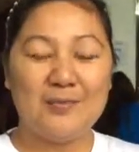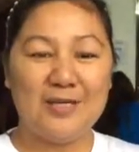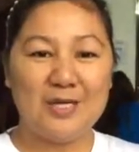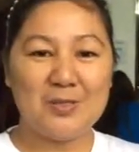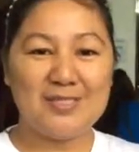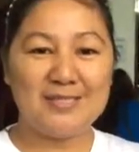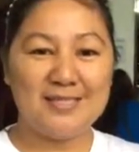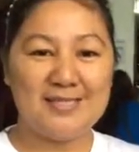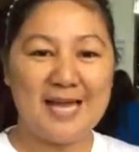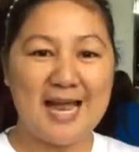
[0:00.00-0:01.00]
Because at the
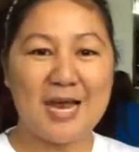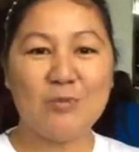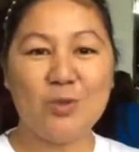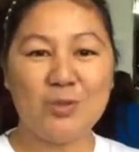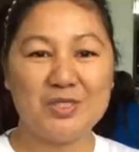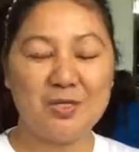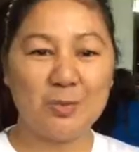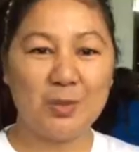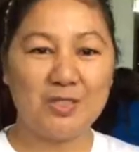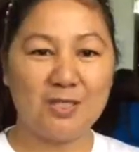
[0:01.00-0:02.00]
time we were
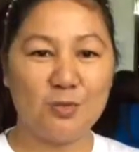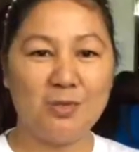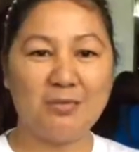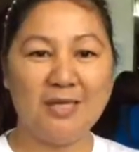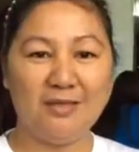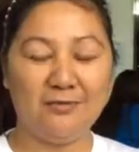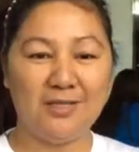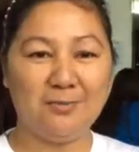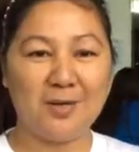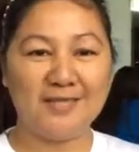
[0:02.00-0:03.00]
separated with my
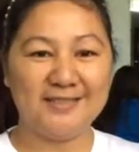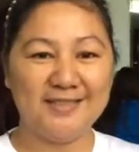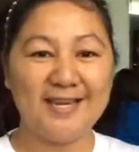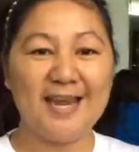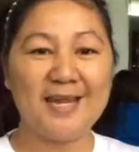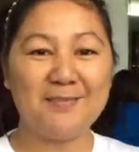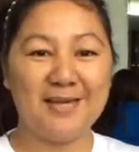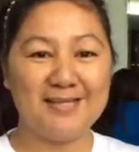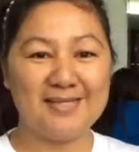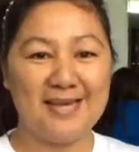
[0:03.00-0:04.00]
live-in partner, and
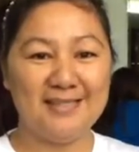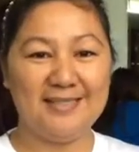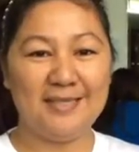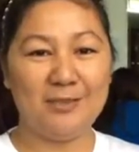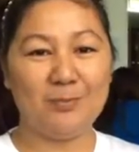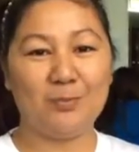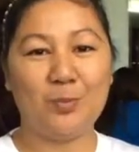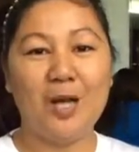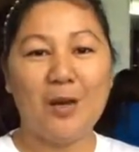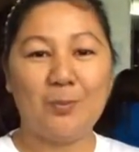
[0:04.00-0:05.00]
my son got a
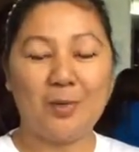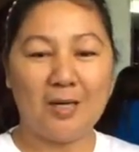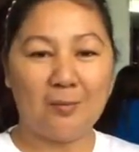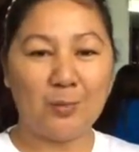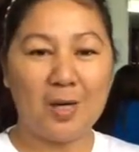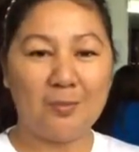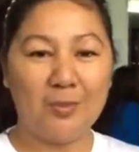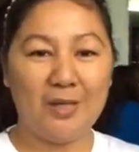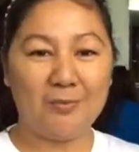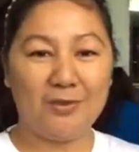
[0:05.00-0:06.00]

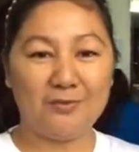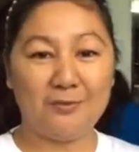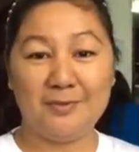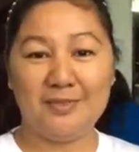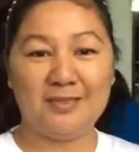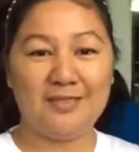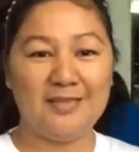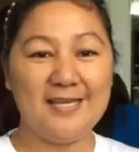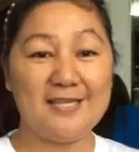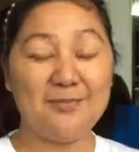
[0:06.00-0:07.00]
problem of
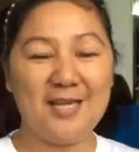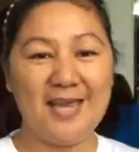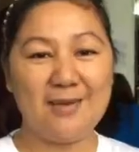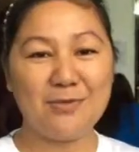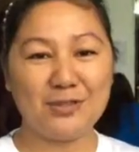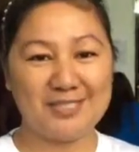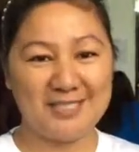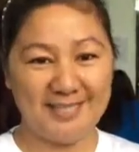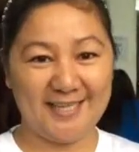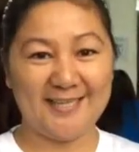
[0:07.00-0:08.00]
his behavior,
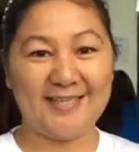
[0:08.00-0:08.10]
sir.